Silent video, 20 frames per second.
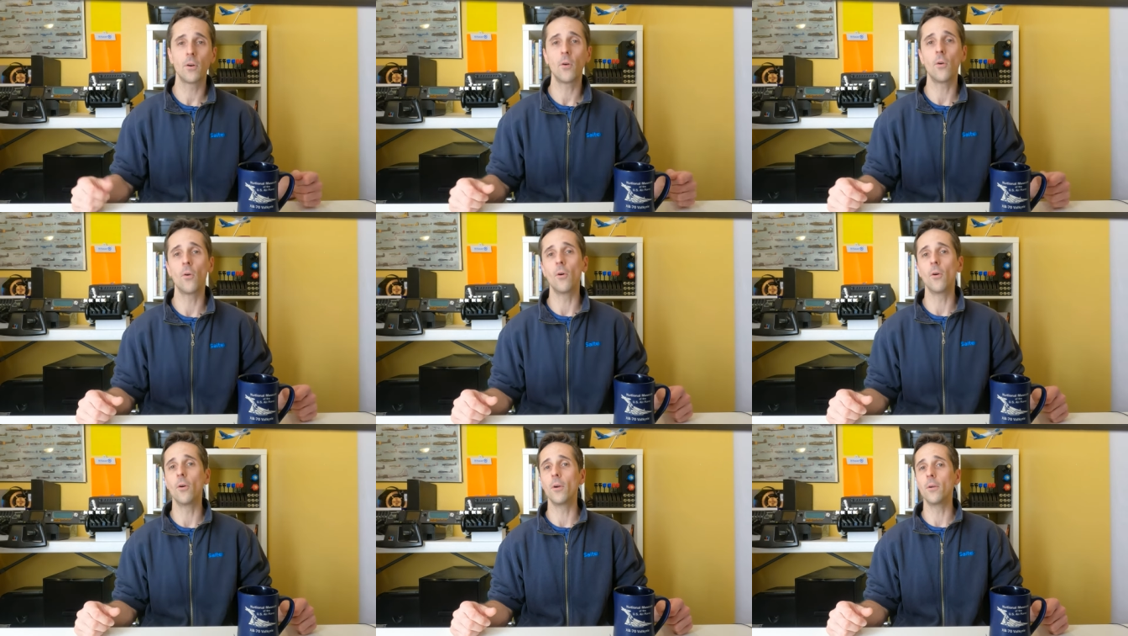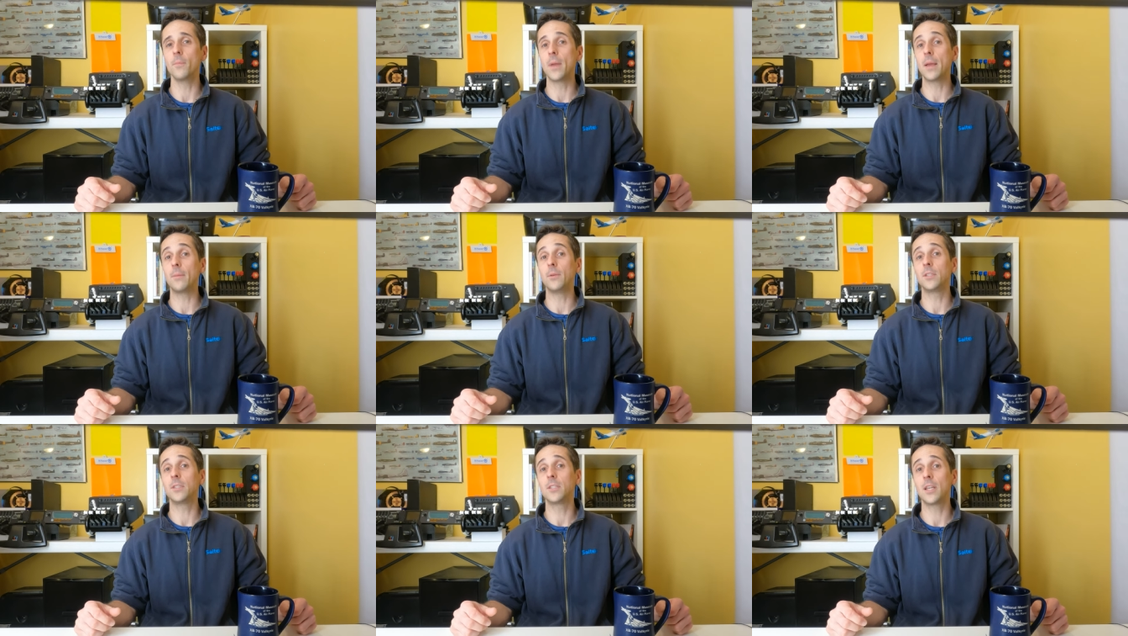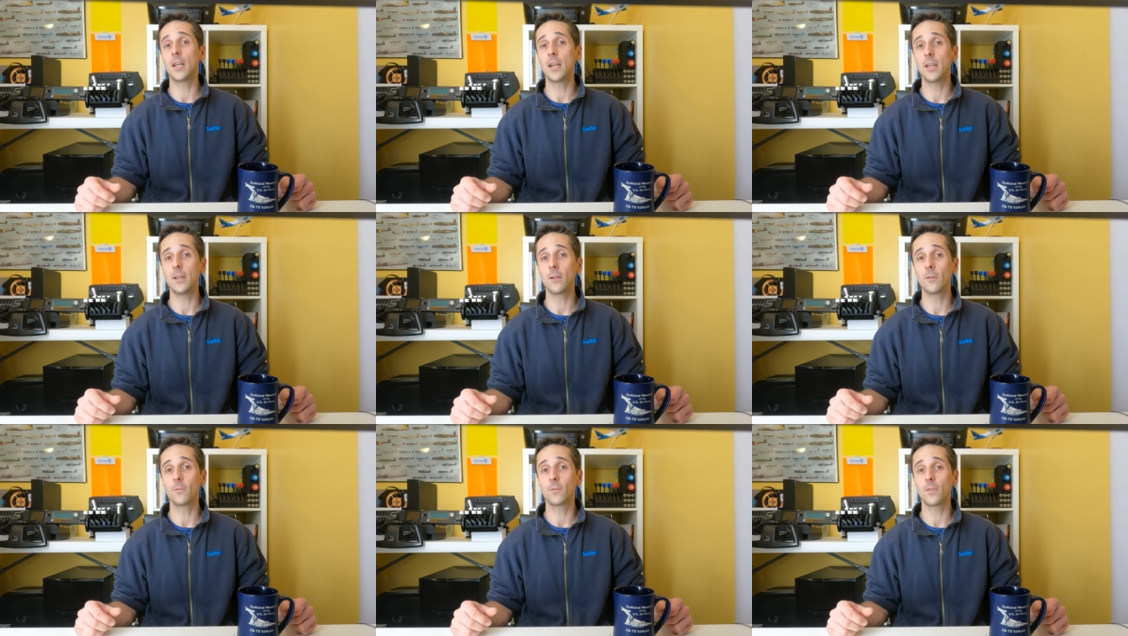or maybe
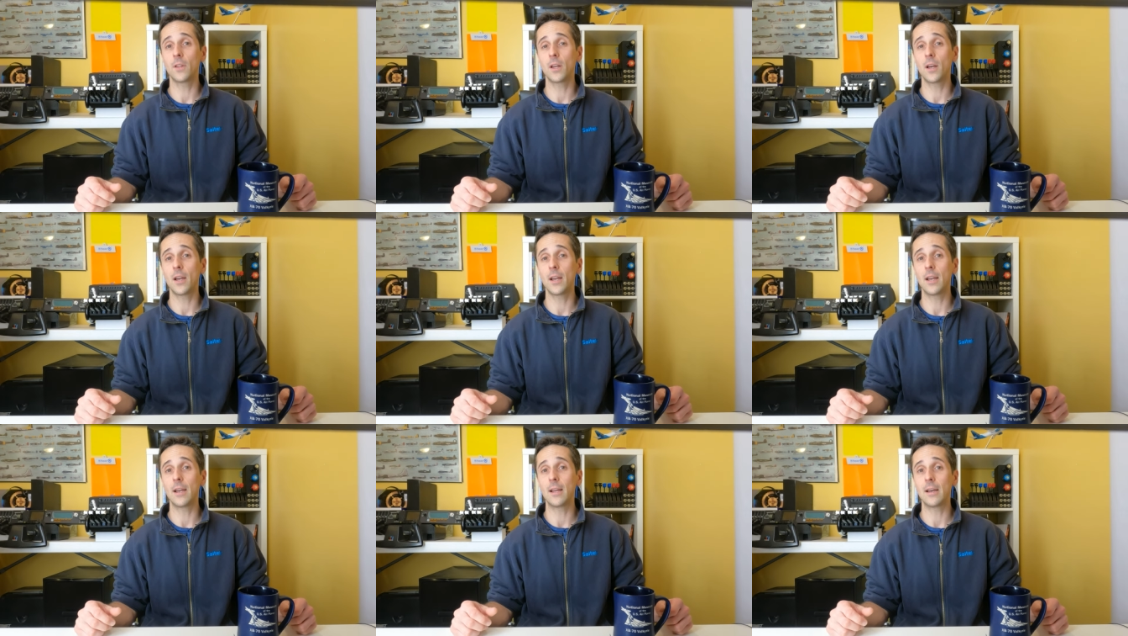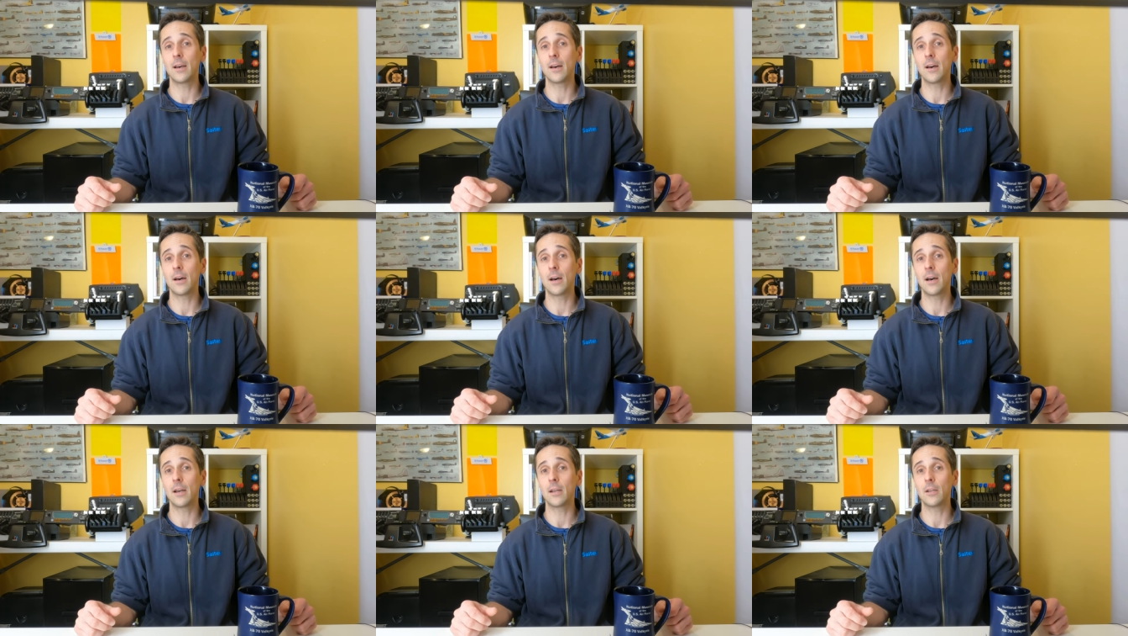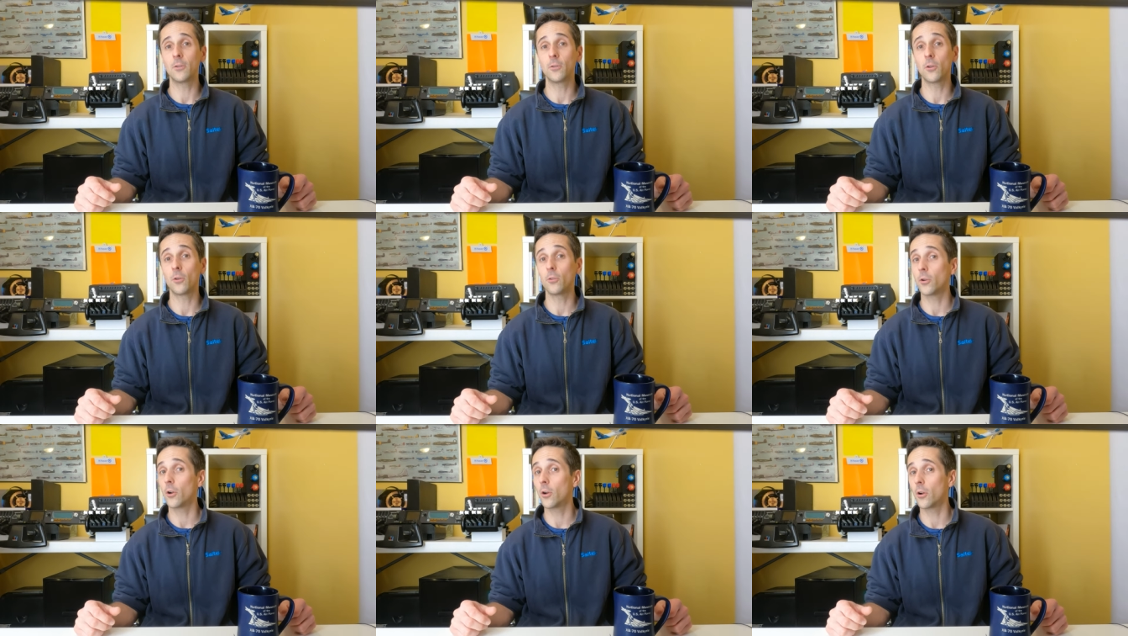say you're flying a good
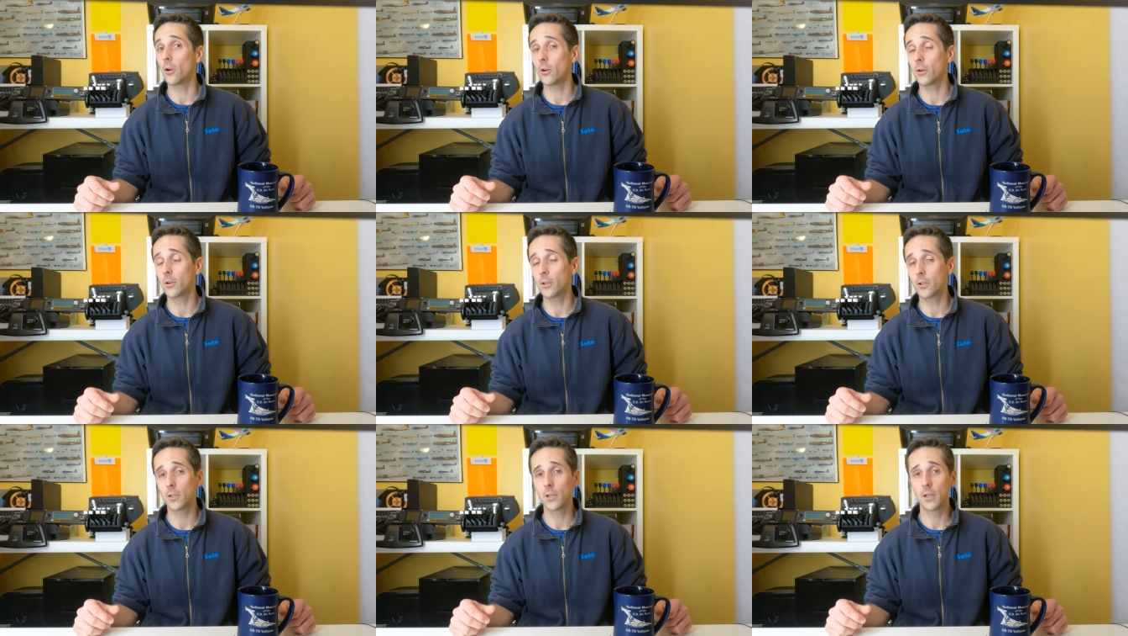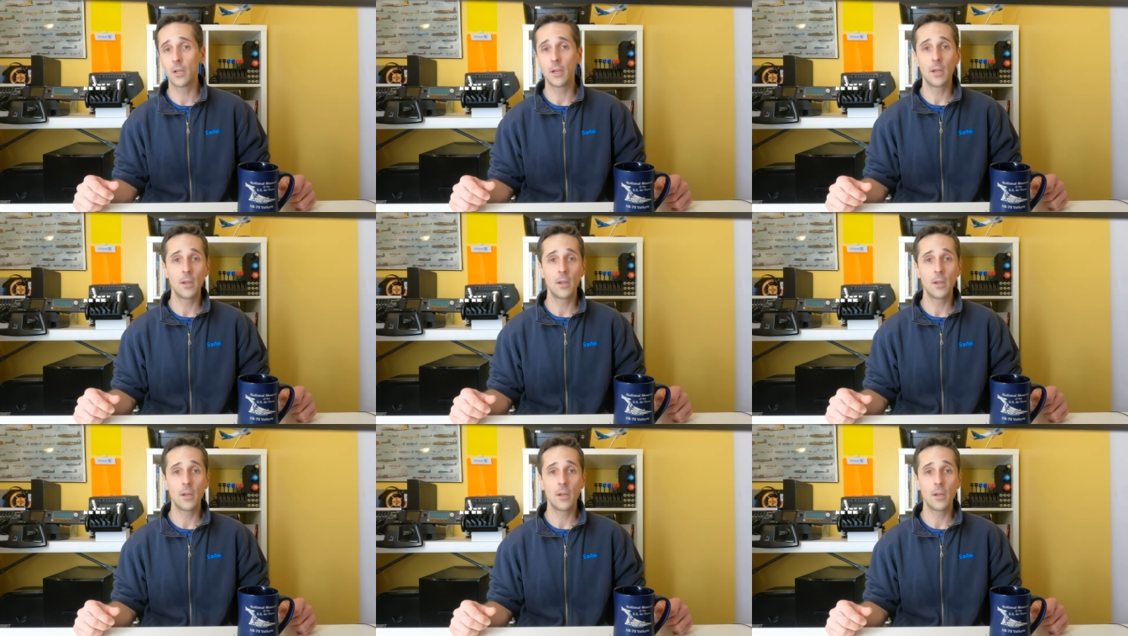old Herc